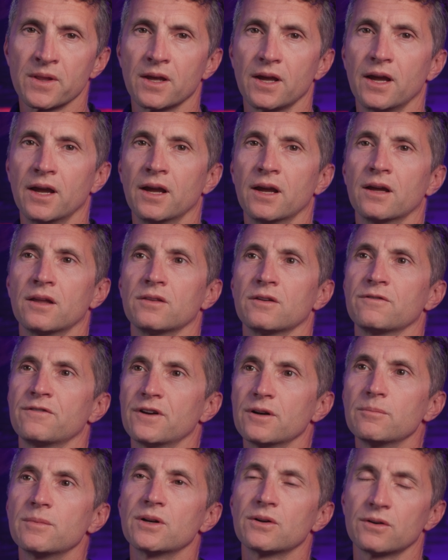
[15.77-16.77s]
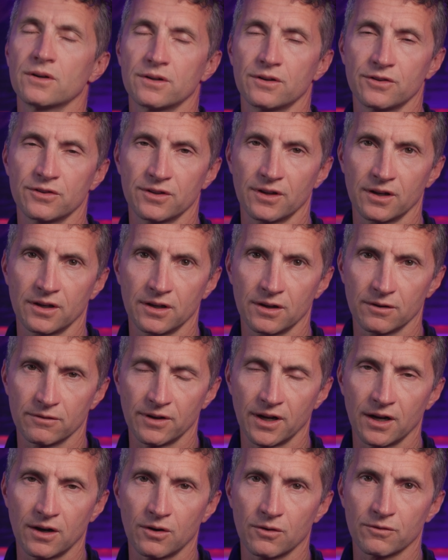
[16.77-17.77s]
and the fundamental understanding of
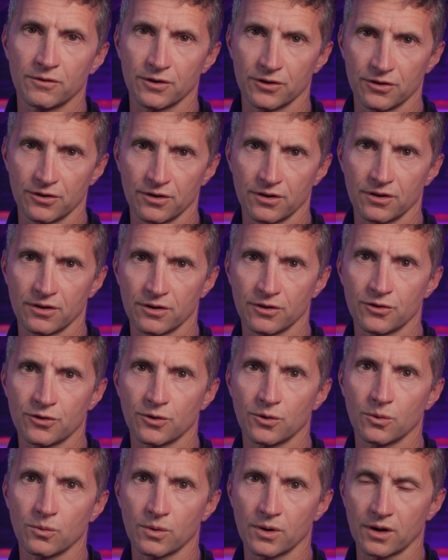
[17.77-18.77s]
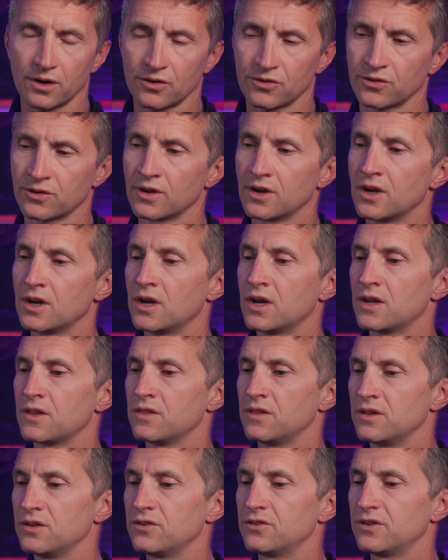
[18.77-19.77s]
how version control works.
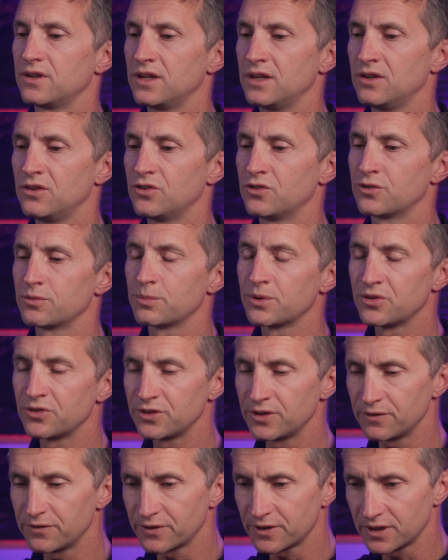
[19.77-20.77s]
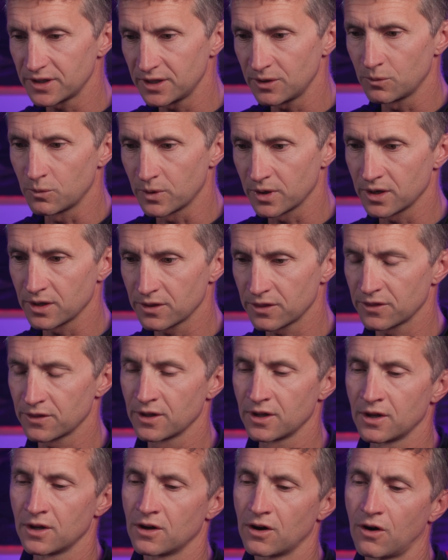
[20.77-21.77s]
This is specifically with
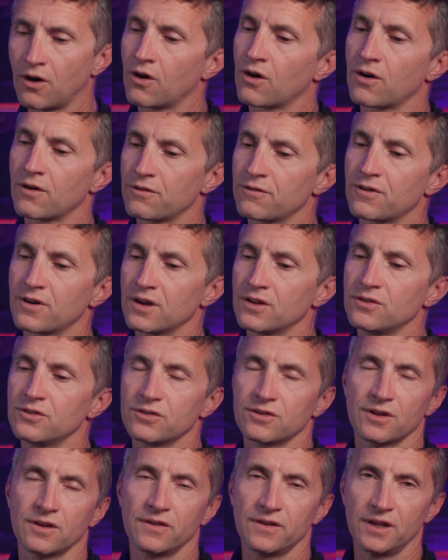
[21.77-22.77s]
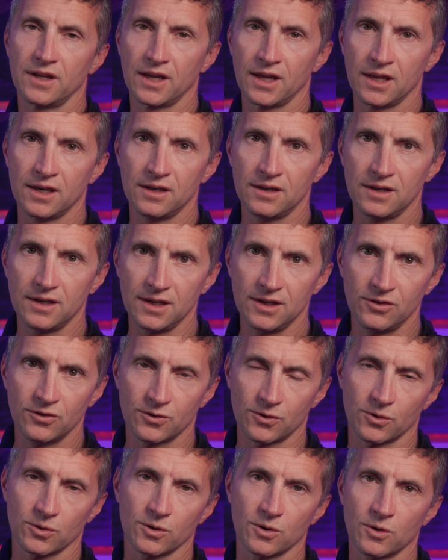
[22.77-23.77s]
our friends in the indie,
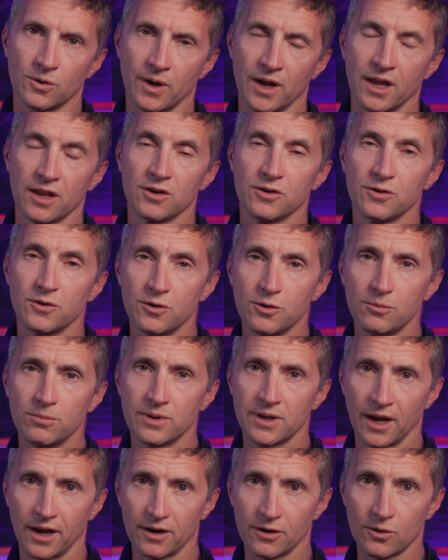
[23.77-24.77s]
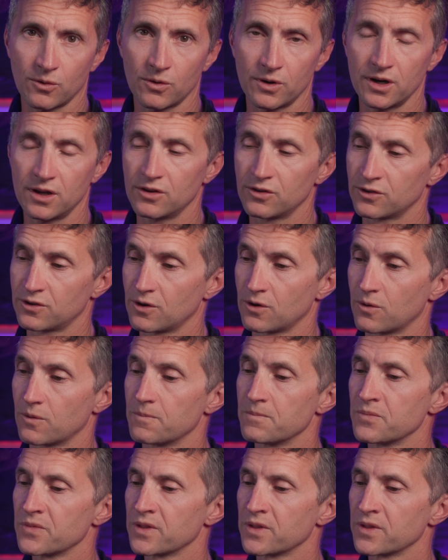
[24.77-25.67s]
solo, and noob category. So